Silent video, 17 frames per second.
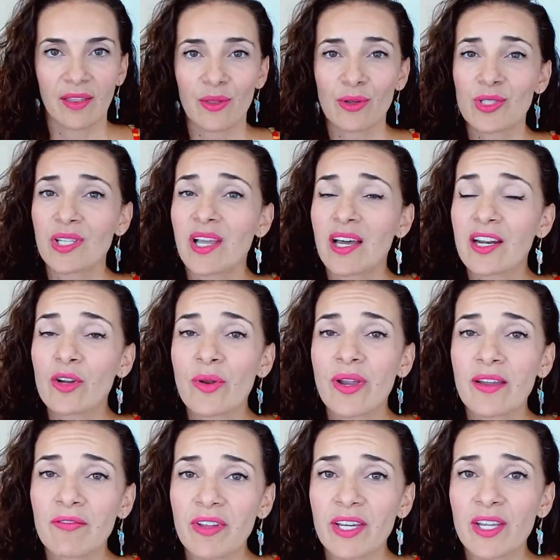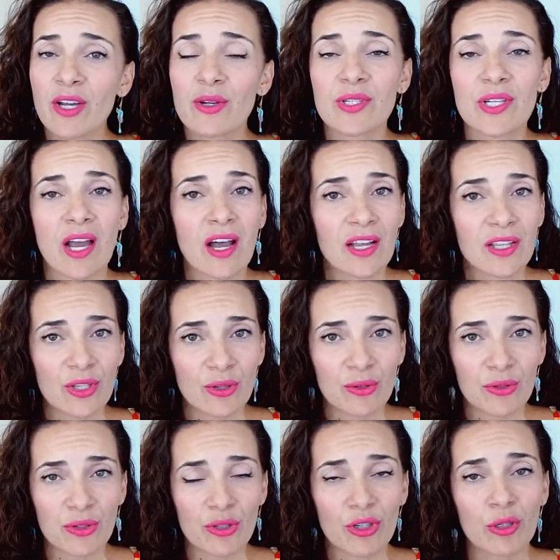There's a lot of great videos on
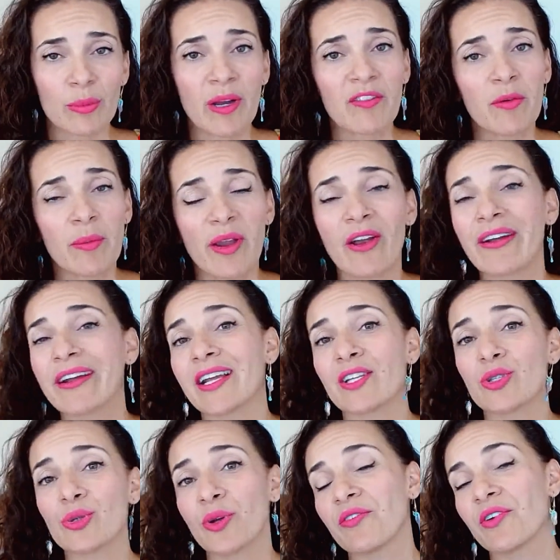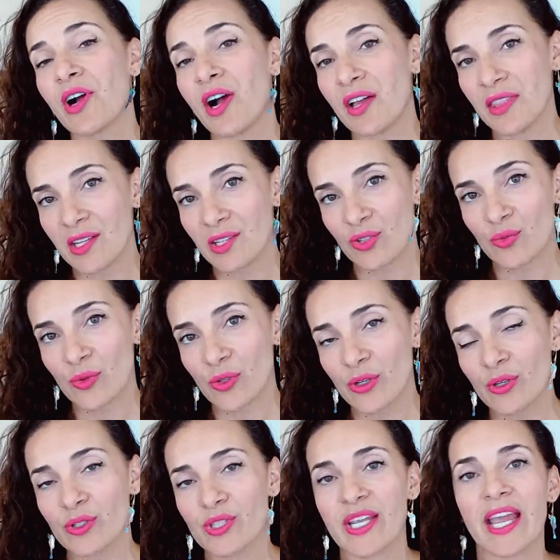YouTube of Americans who have gone this
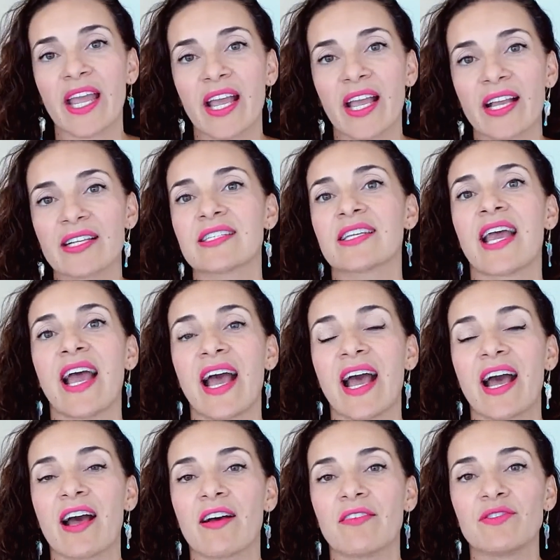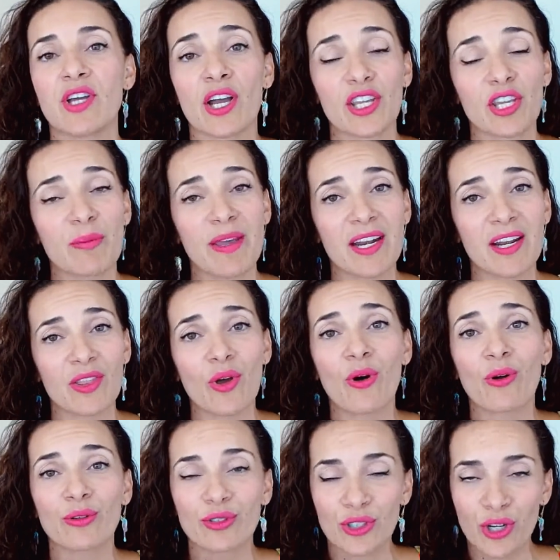route and have documented the
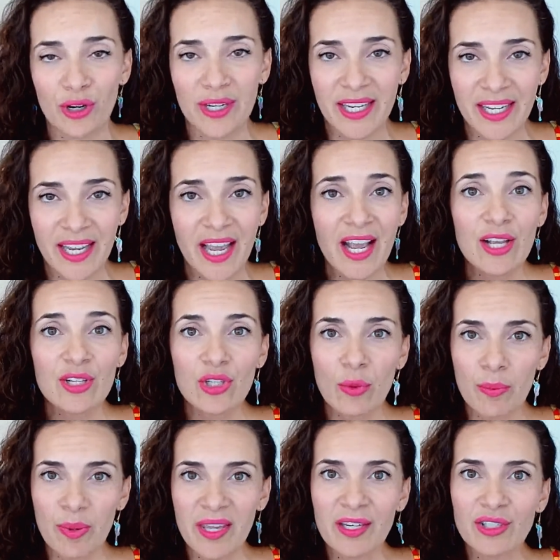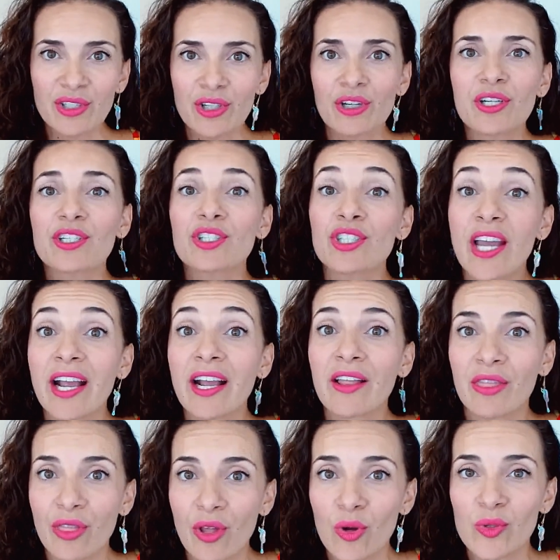whole journey, so be sure to check
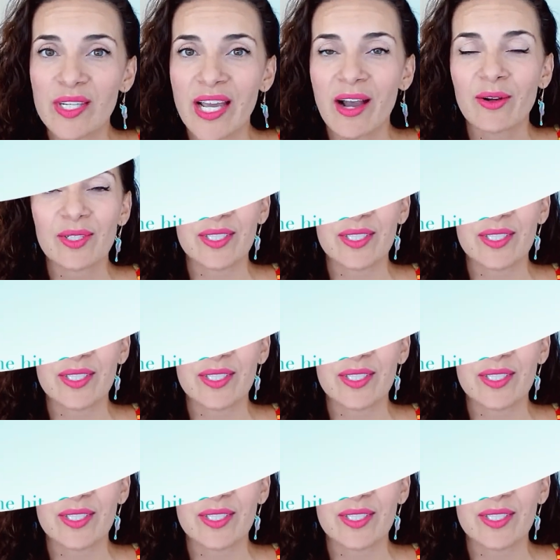those out.